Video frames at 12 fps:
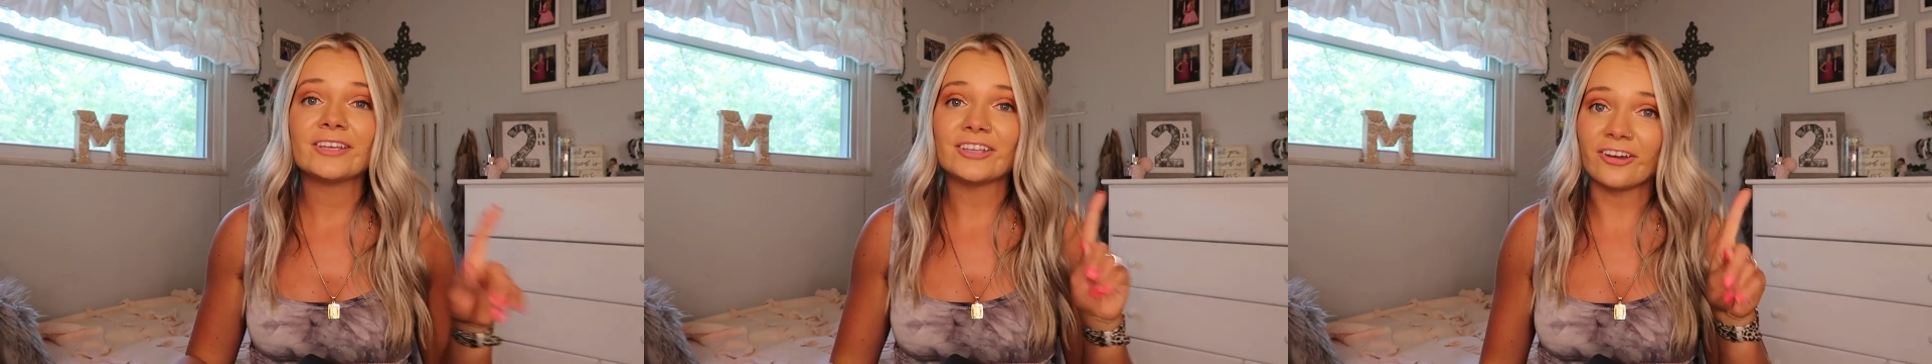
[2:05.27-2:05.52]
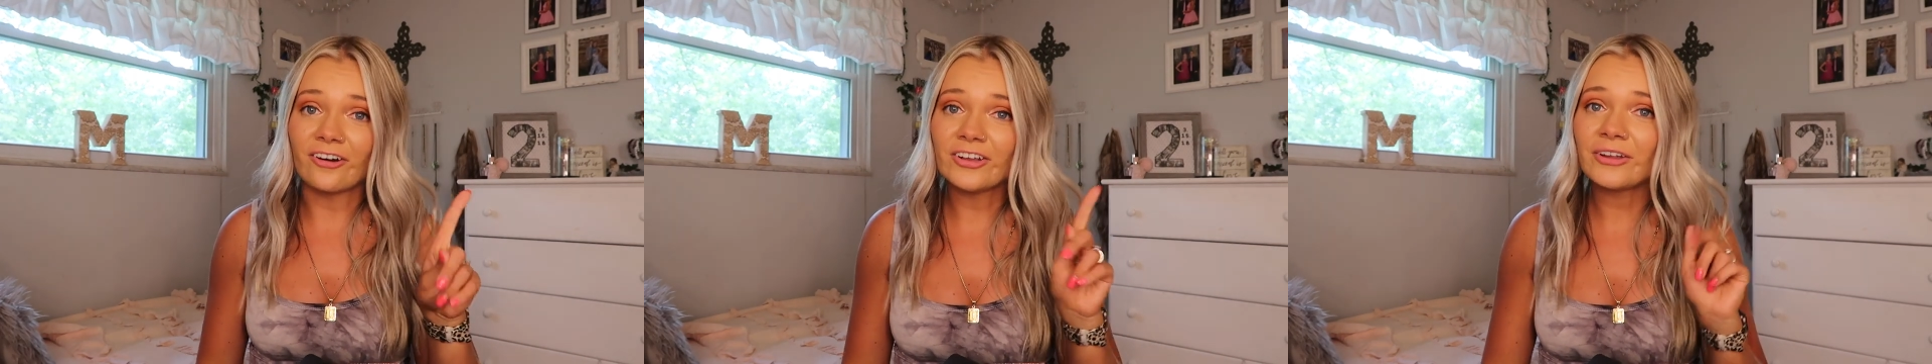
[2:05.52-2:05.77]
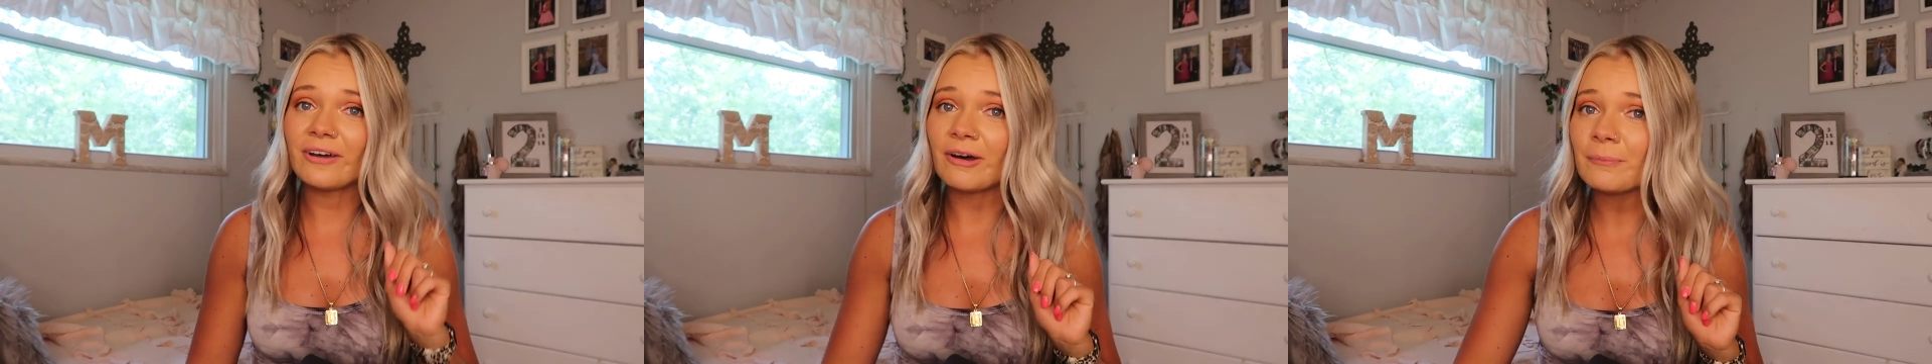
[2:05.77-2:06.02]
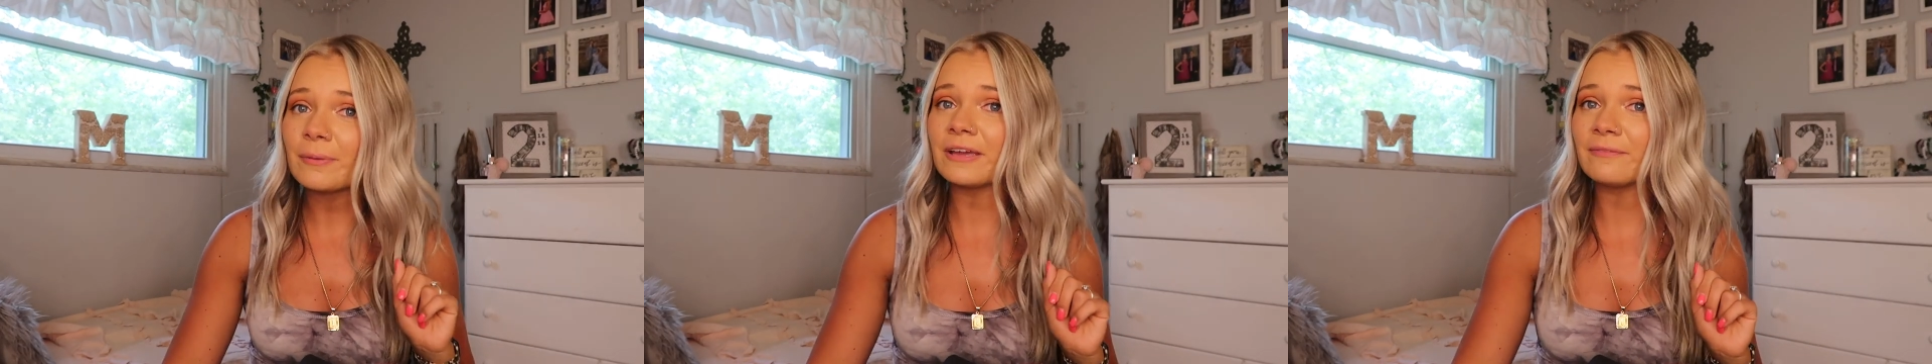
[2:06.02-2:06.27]
y'all know
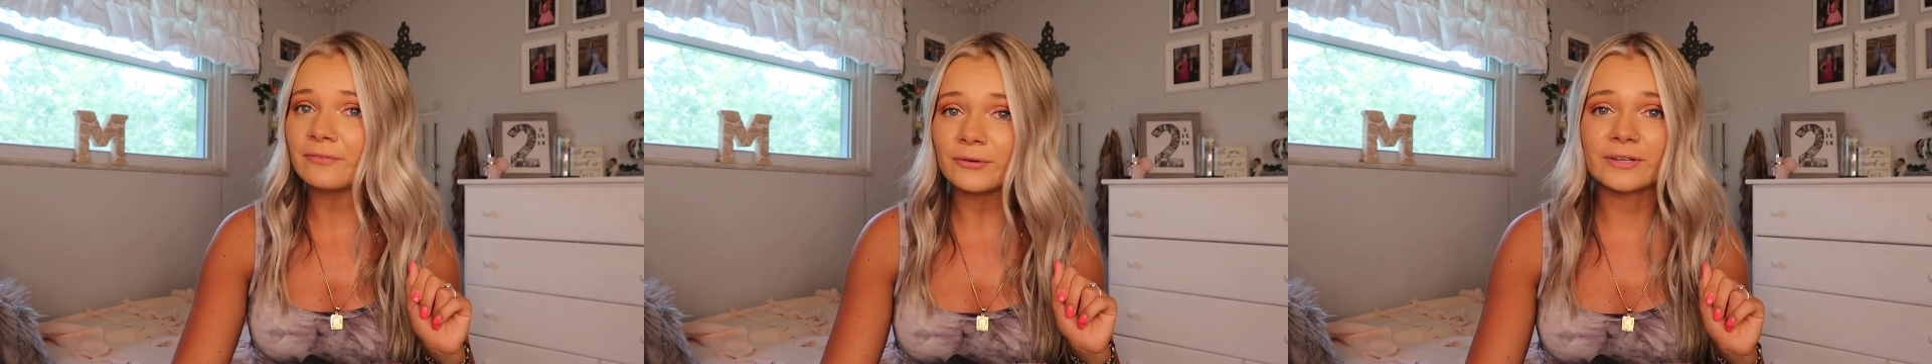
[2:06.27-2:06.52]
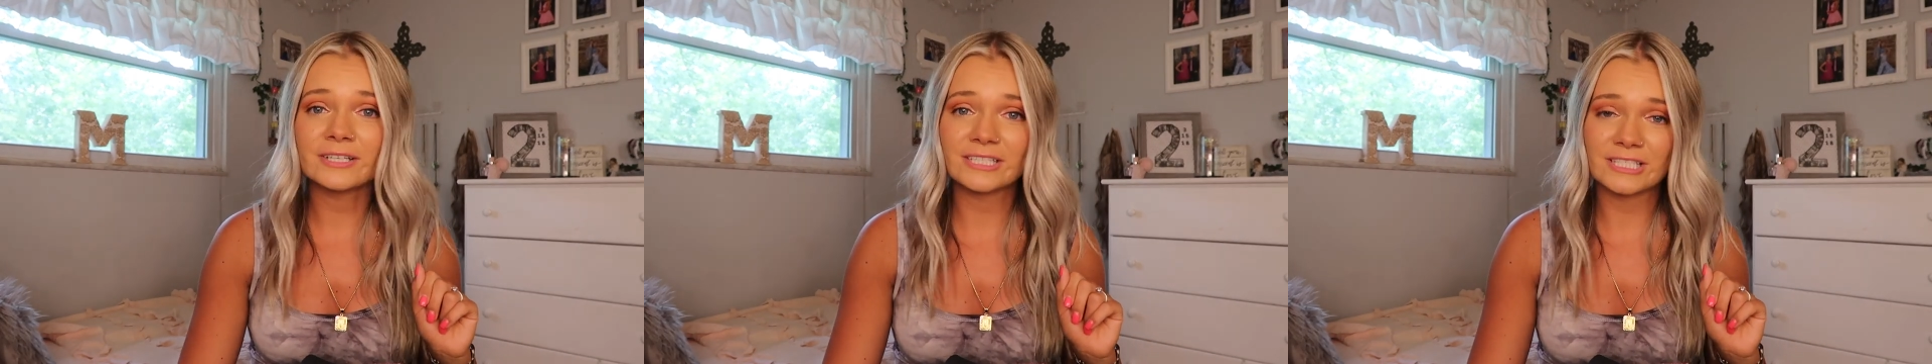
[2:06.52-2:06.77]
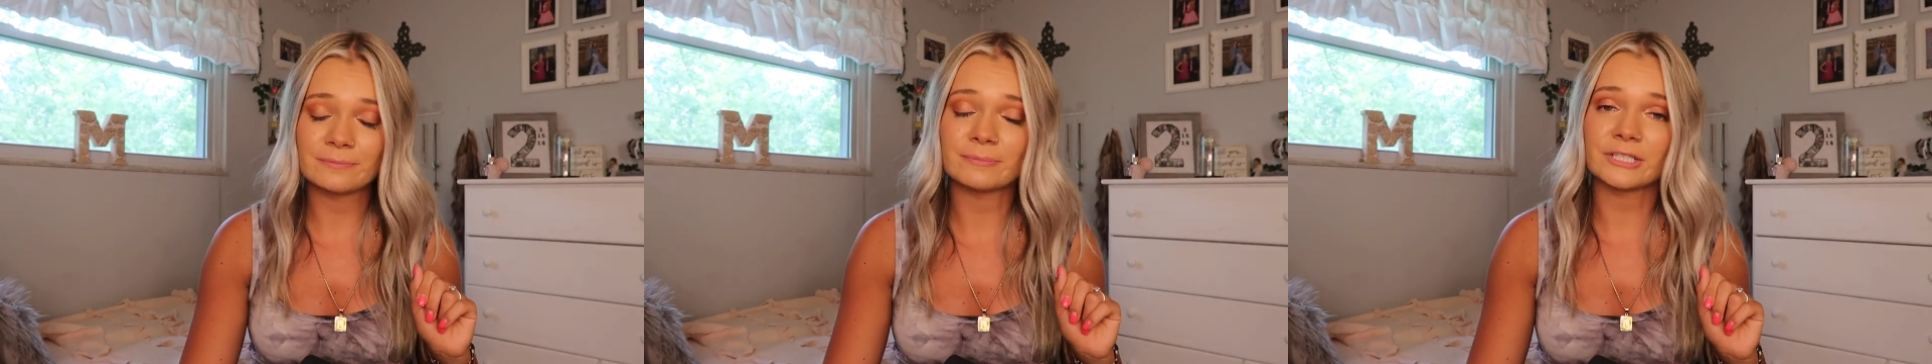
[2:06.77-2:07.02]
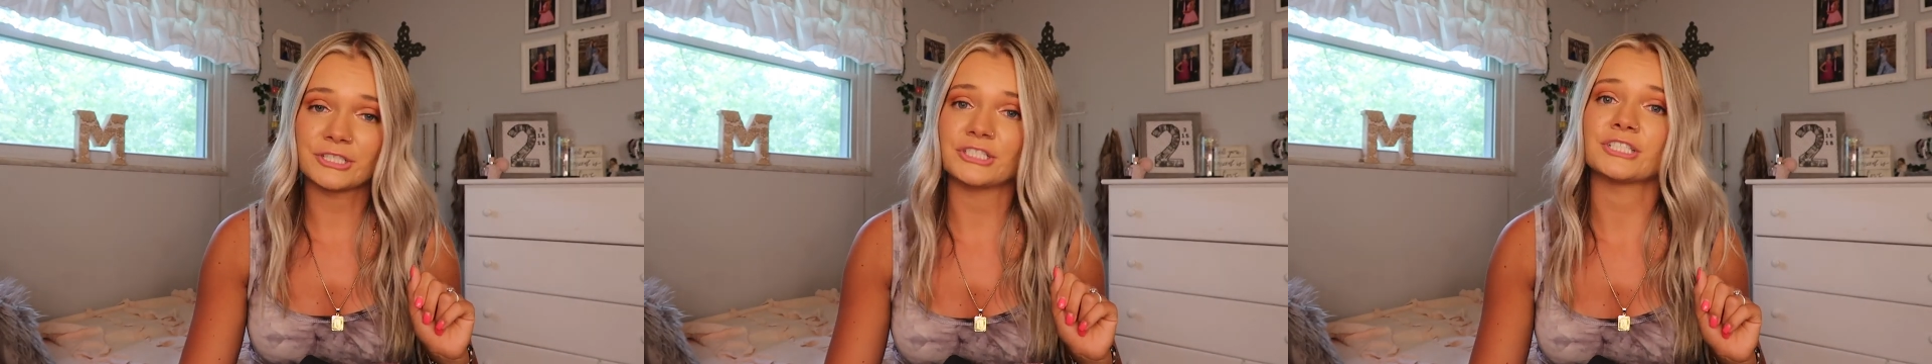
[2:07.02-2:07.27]
how painful it is to
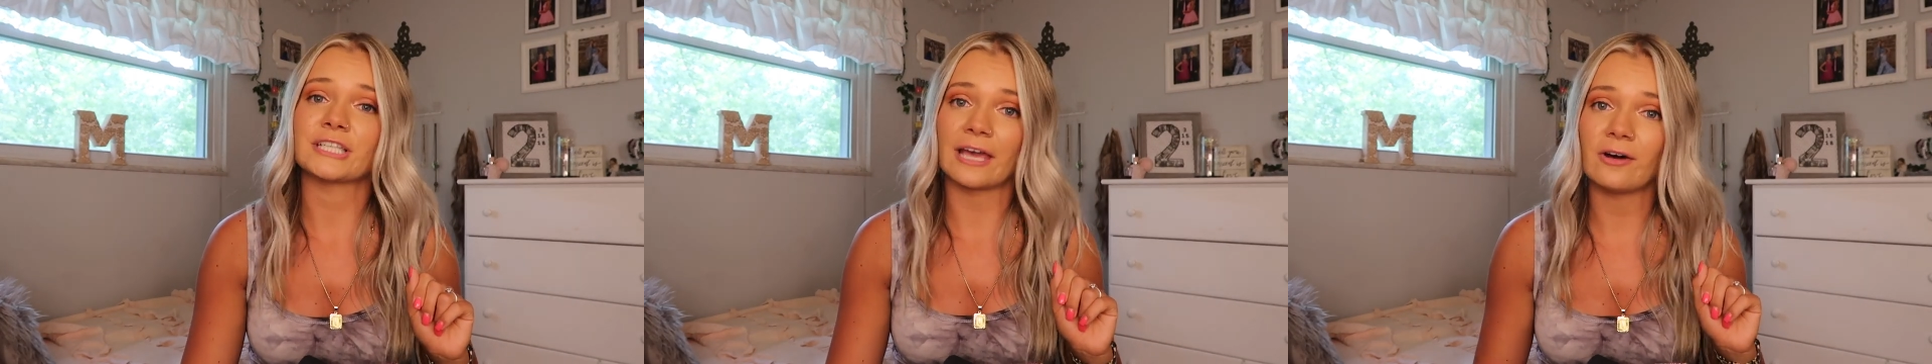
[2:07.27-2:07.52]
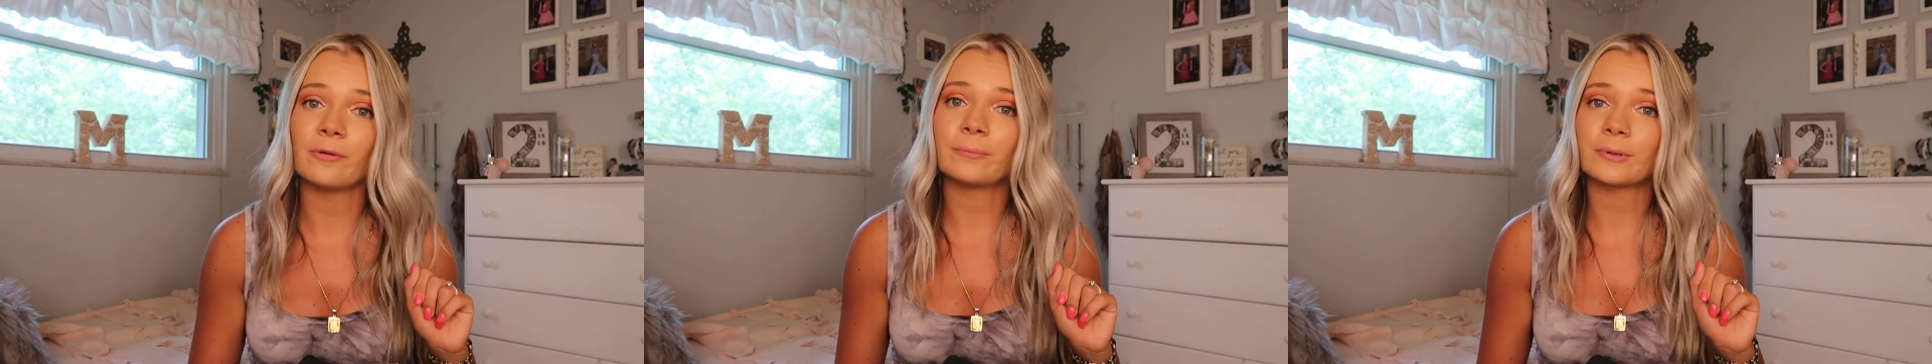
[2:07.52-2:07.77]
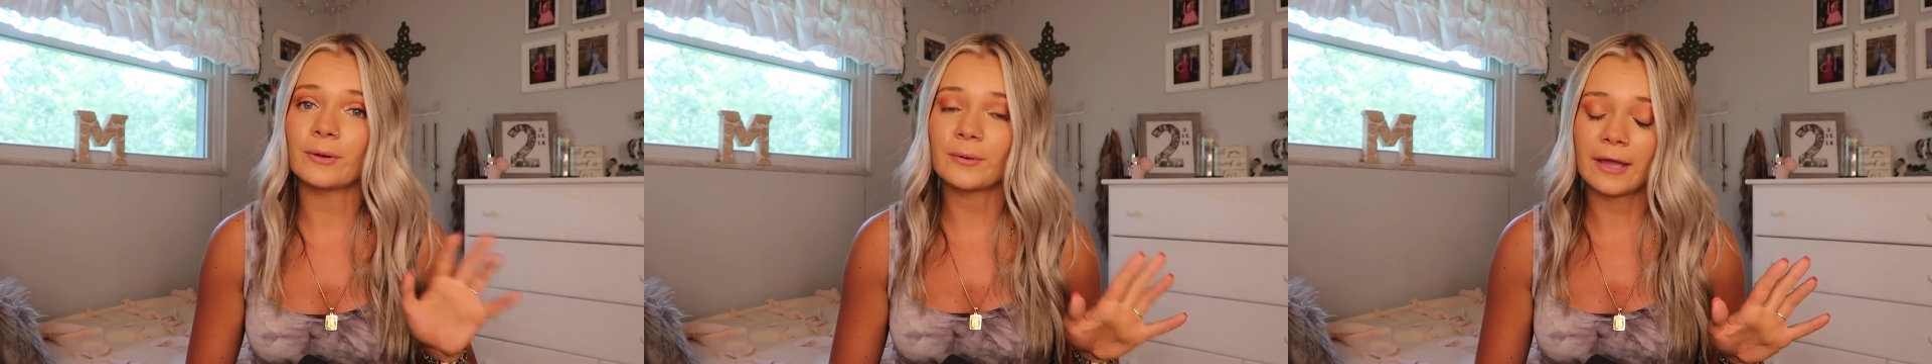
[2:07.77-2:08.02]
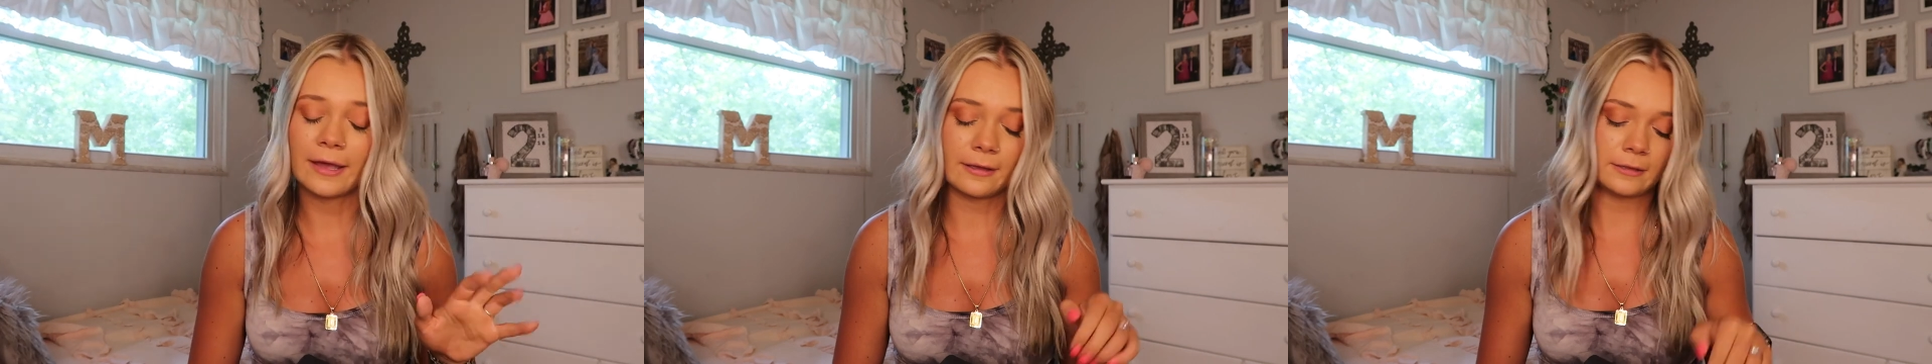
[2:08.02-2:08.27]
burn your scalp,
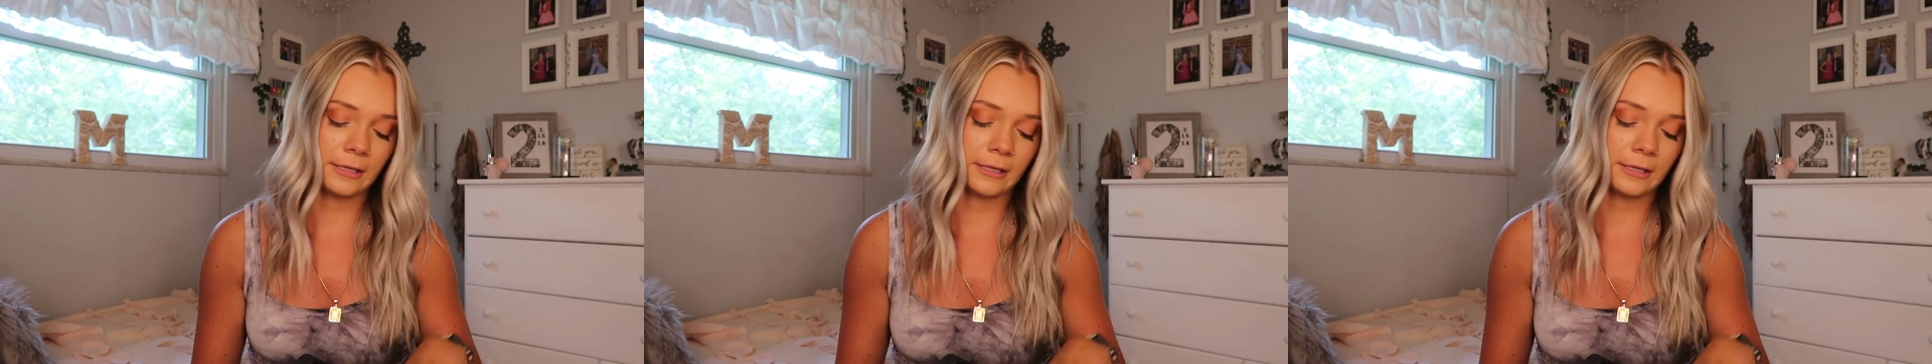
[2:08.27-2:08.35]
okay?